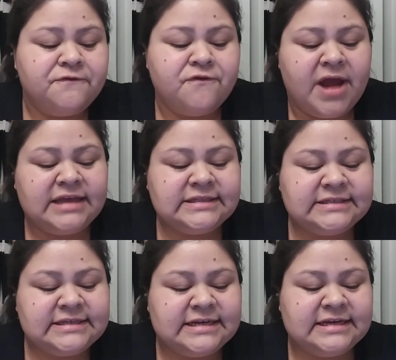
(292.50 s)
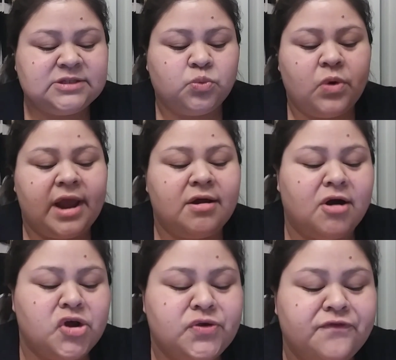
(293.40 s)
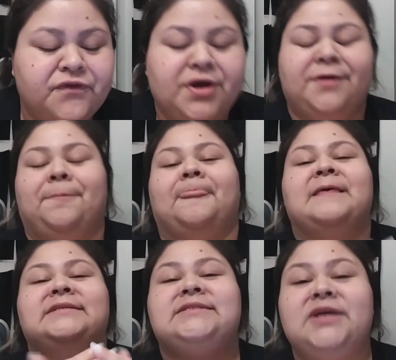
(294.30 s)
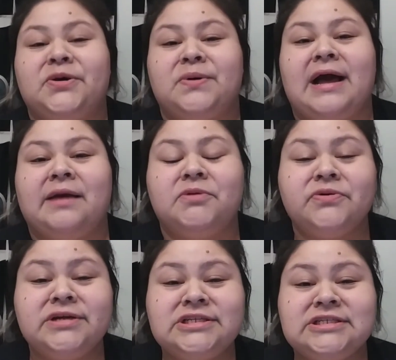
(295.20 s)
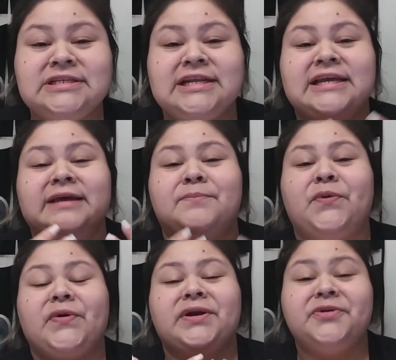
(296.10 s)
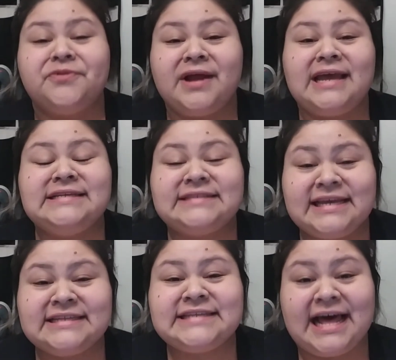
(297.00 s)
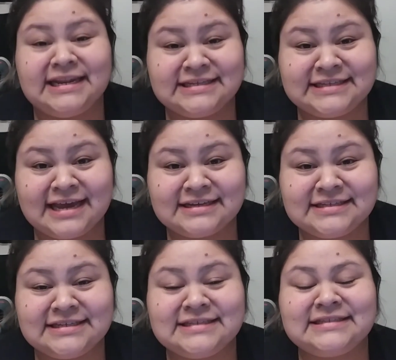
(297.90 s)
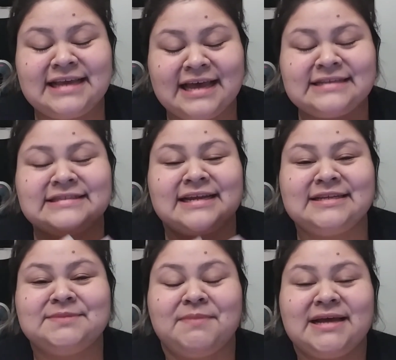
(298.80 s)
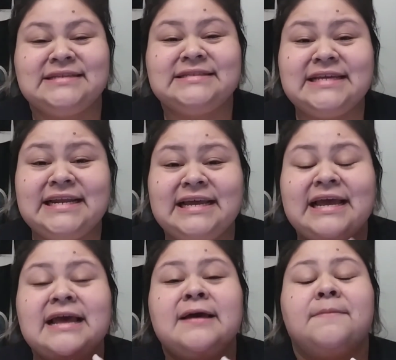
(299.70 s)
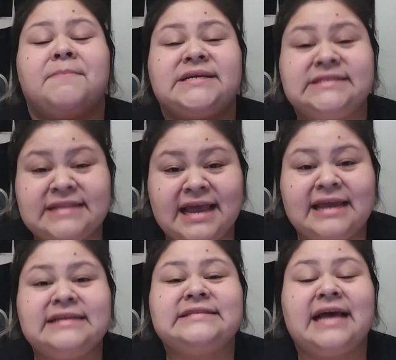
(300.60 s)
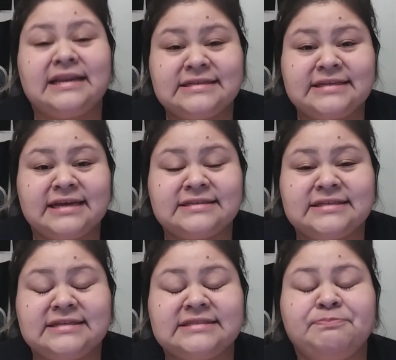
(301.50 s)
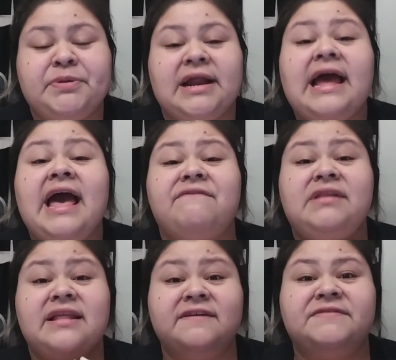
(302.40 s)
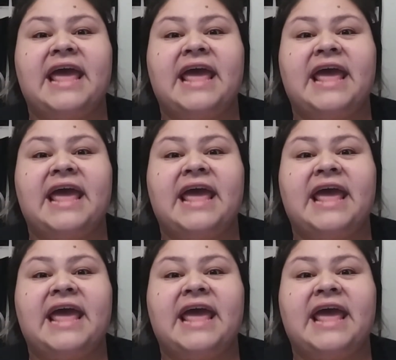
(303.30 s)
Francis, where are you from? So I'm originally born and raised in Dallas, Texas. Yes, that is my city. my state, Dallas, Texas, but I have lived